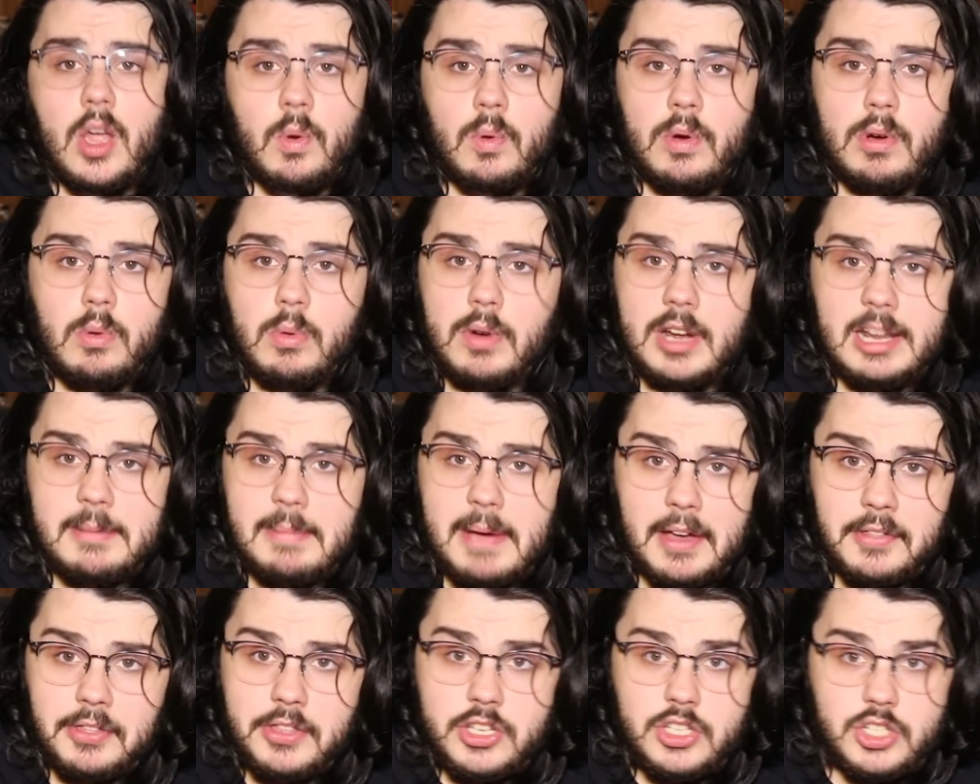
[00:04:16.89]
well, what
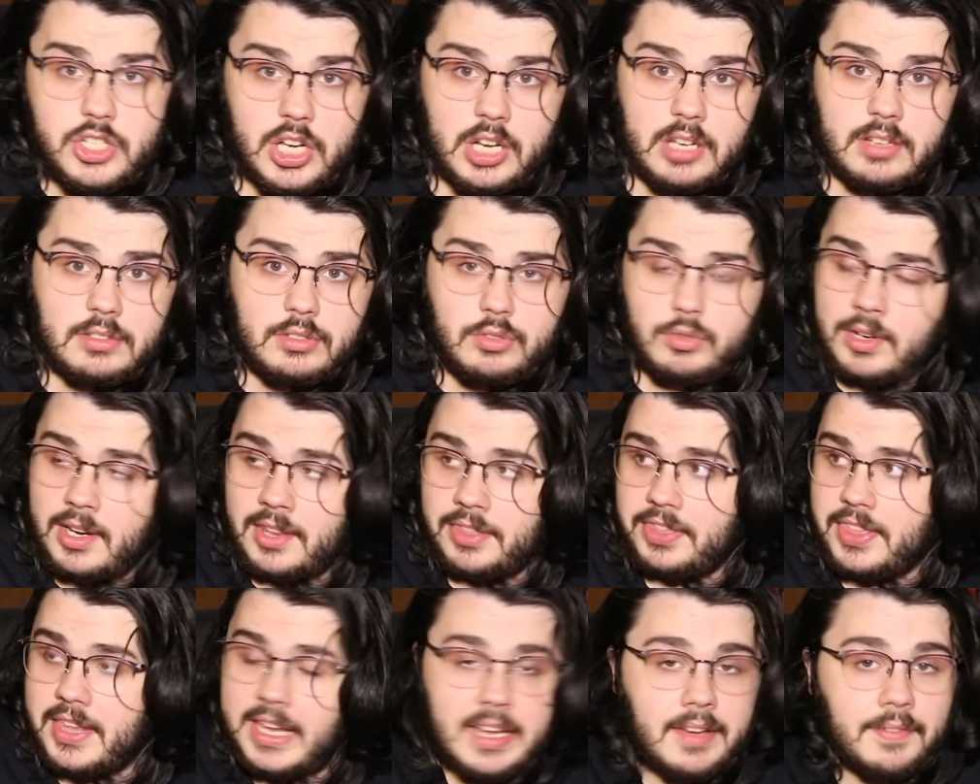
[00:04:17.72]
about the children?
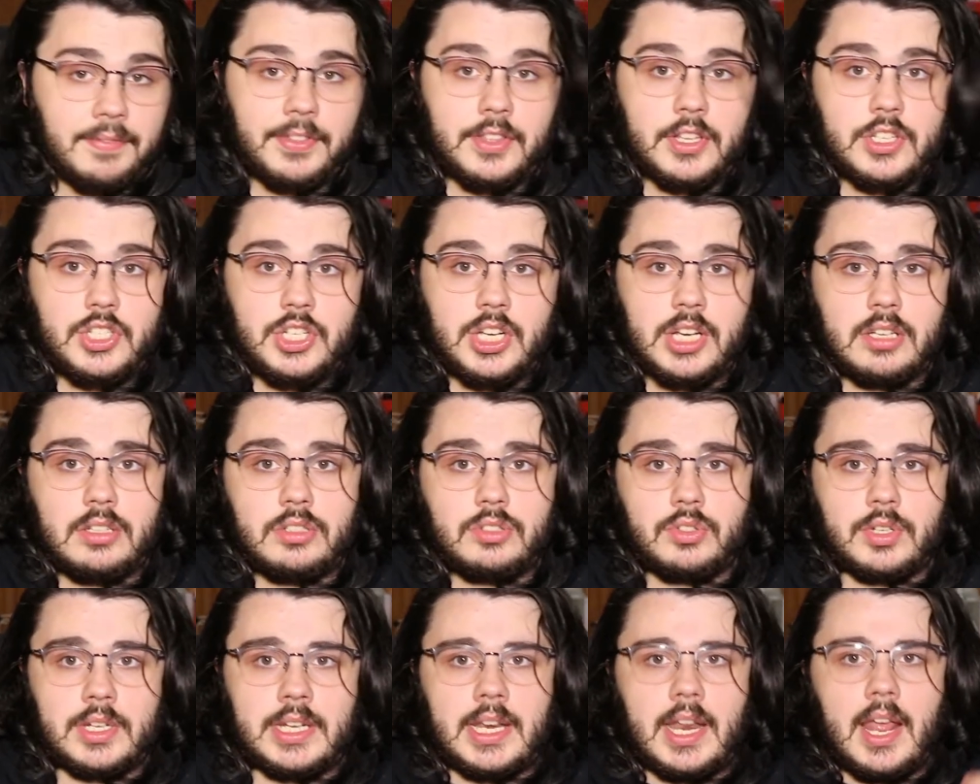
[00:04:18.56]
Think of the
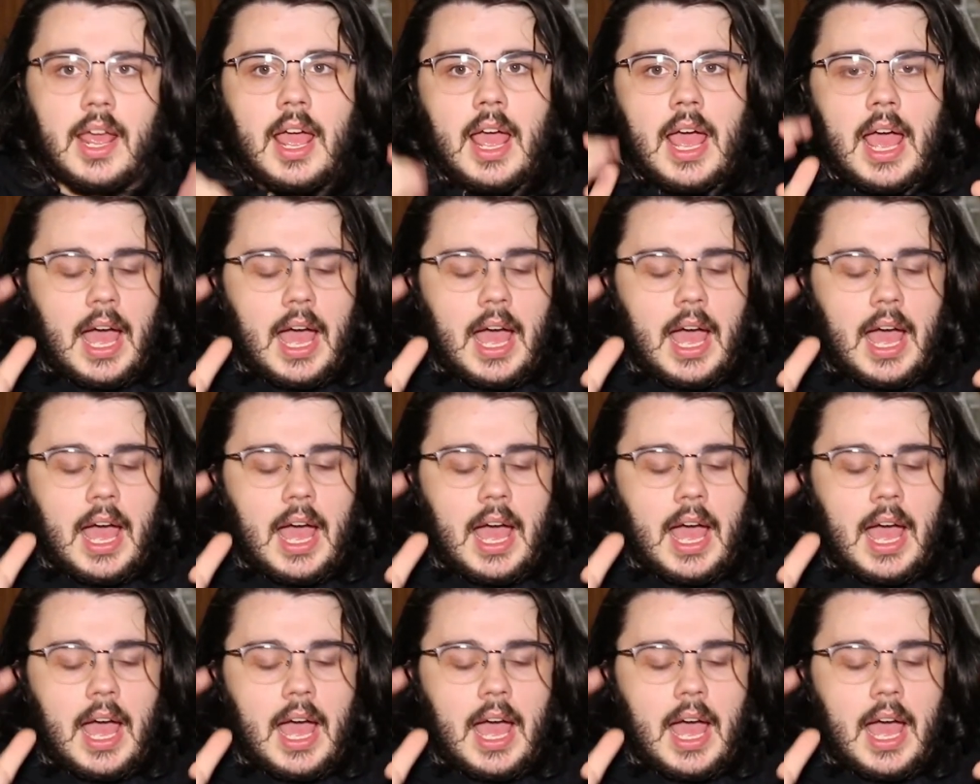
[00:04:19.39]
children.